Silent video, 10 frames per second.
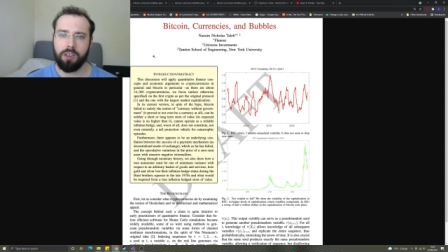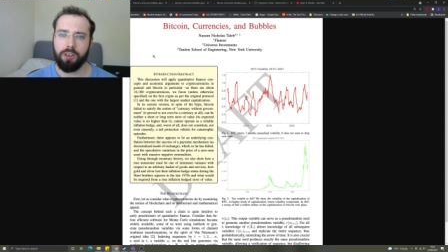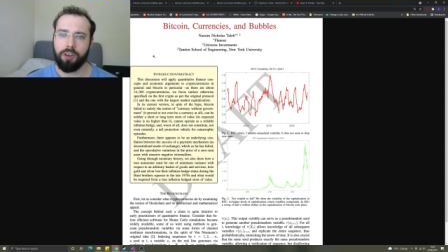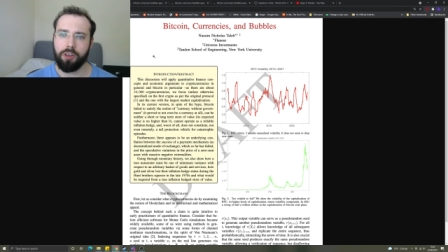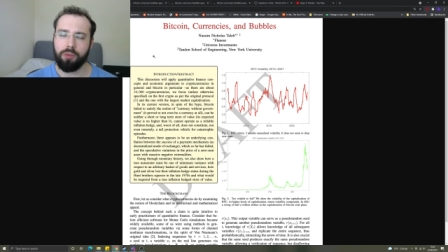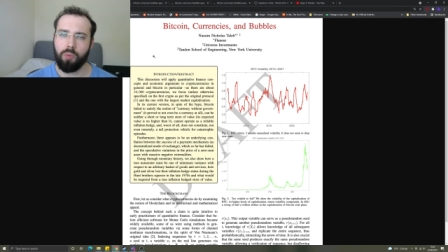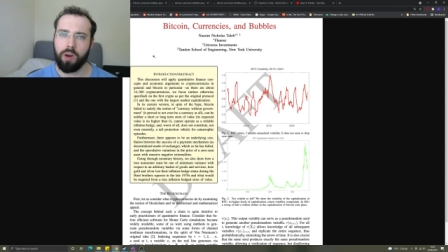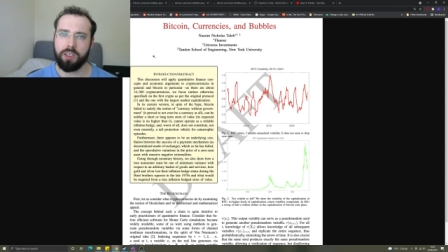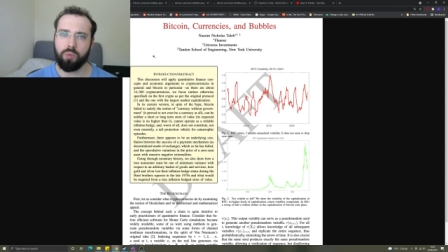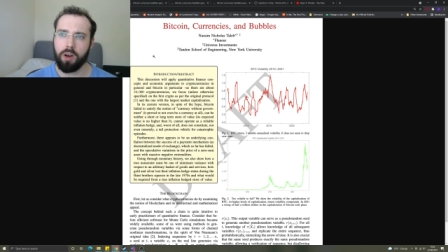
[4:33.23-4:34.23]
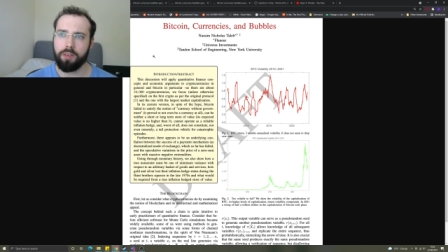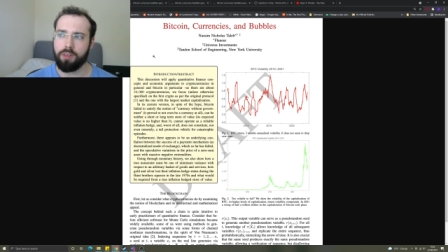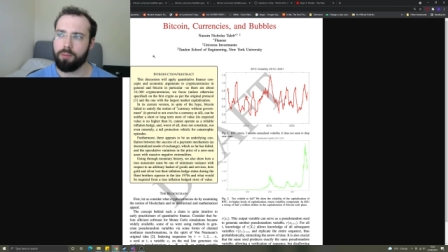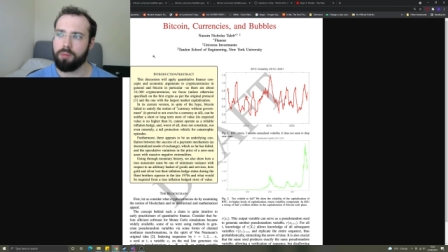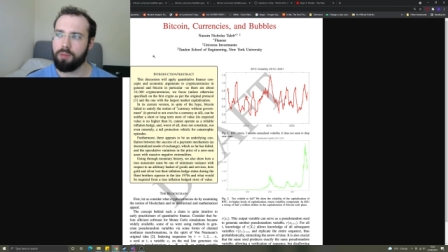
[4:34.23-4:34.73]
you know when is one of
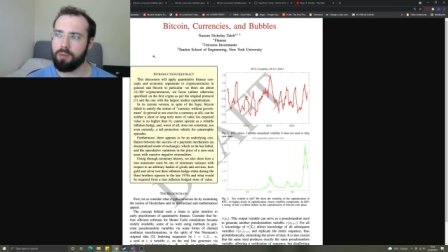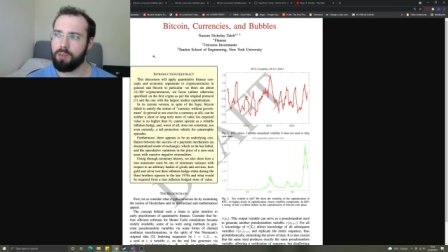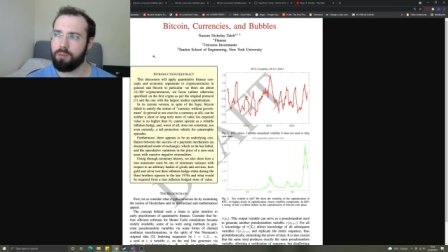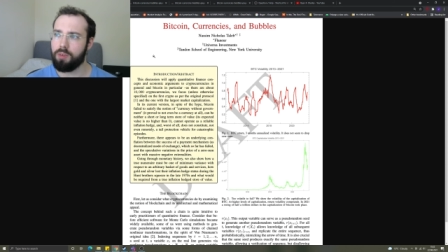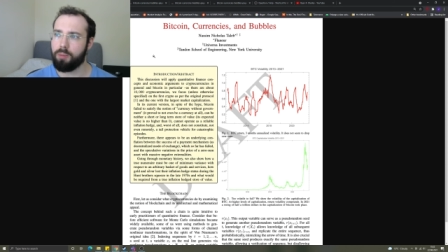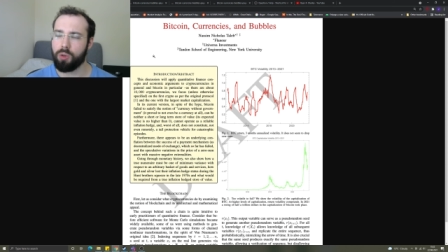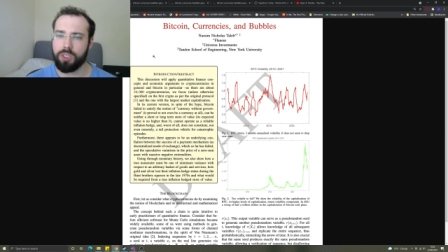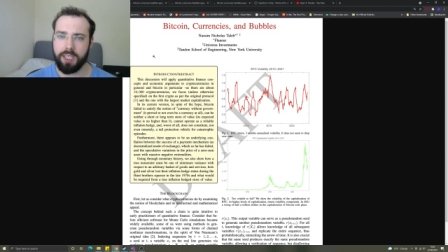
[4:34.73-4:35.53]
them the, the most